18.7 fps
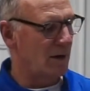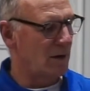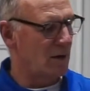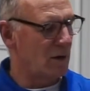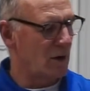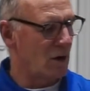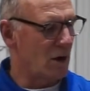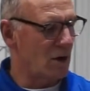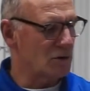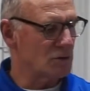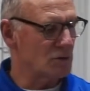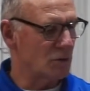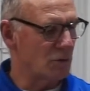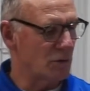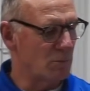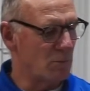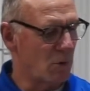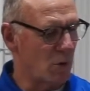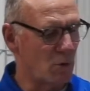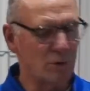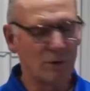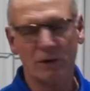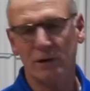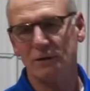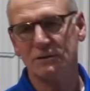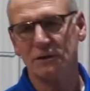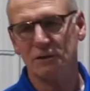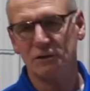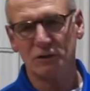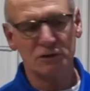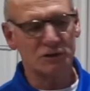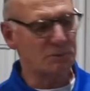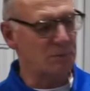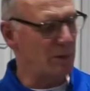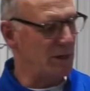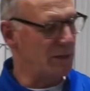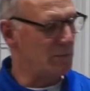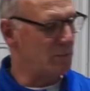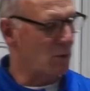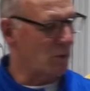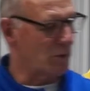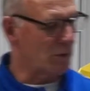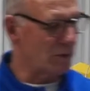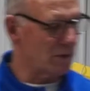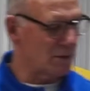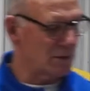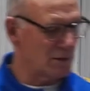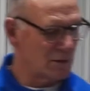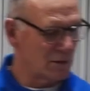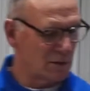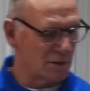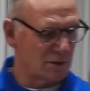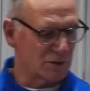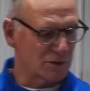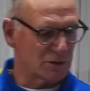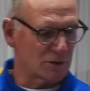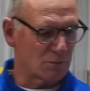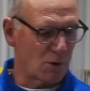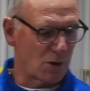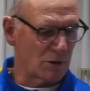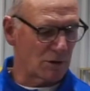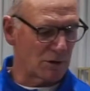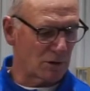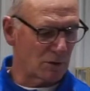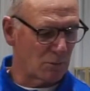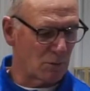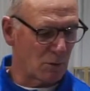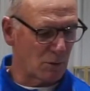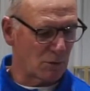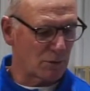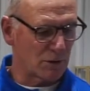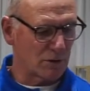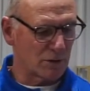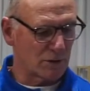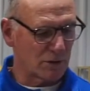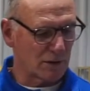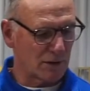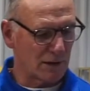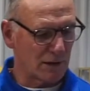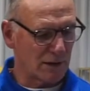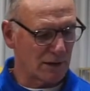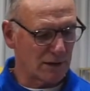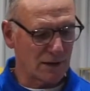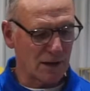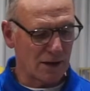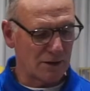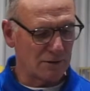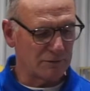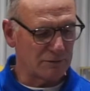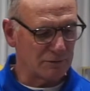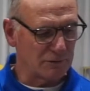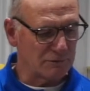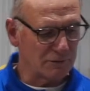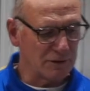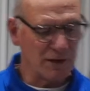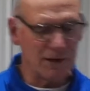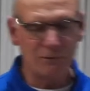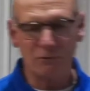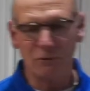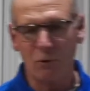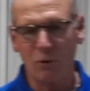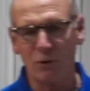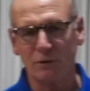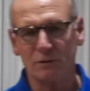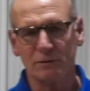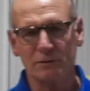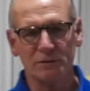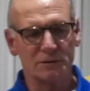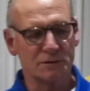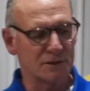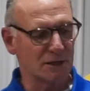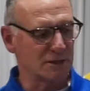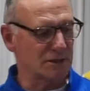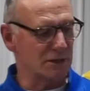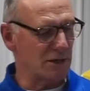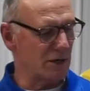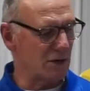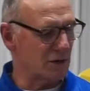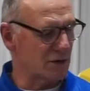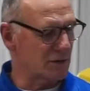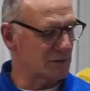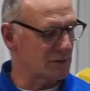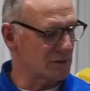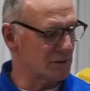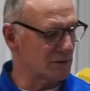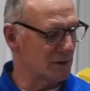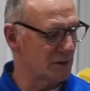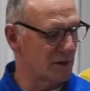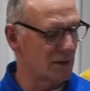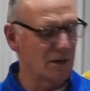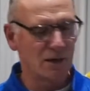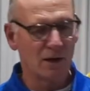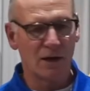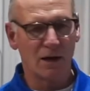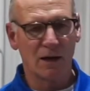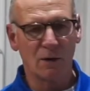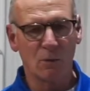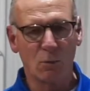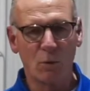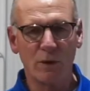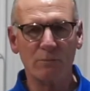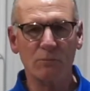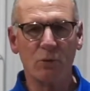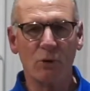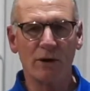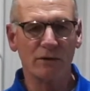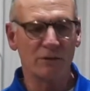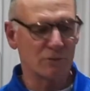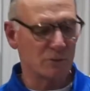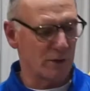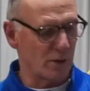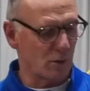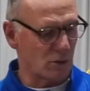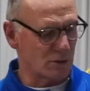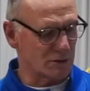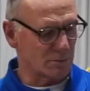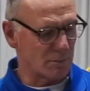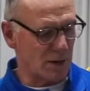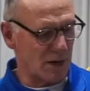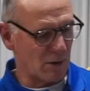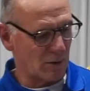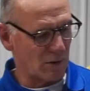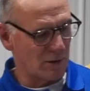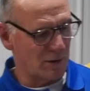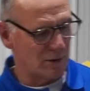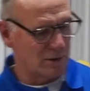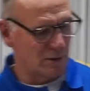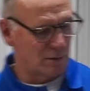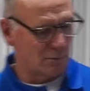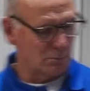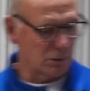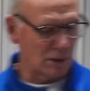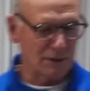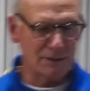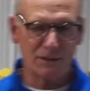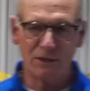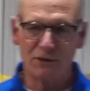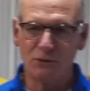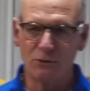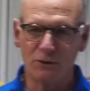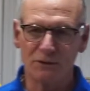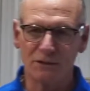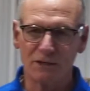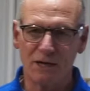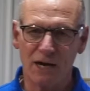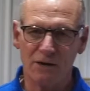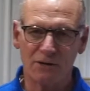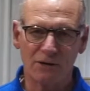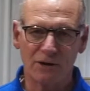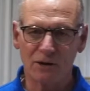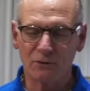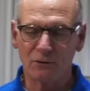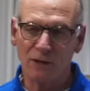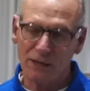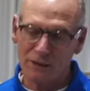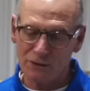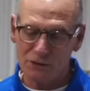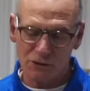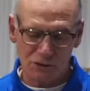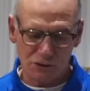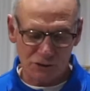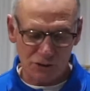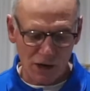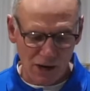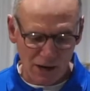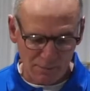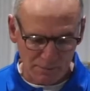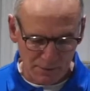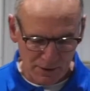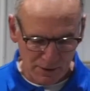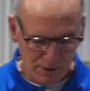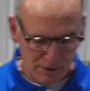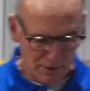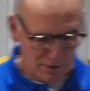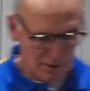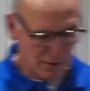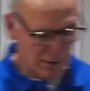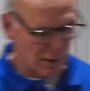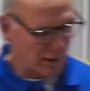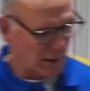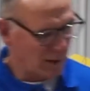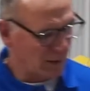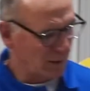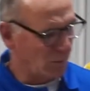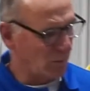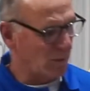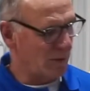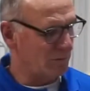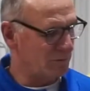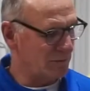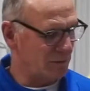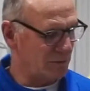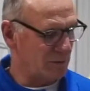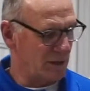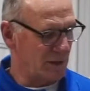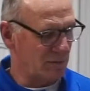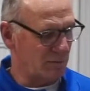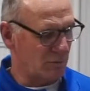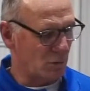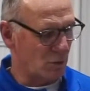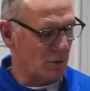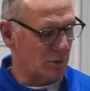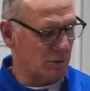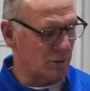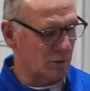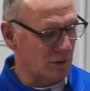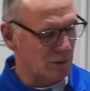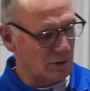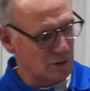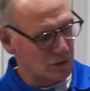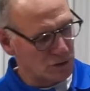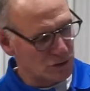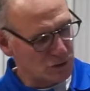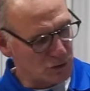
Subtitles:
Also the motor, it's a 2-speed motor. This small little motor, 115 volt, 60 hertz, 1.3 horsepower. Plugs into a standard outlet in your shop, 115 volt, 2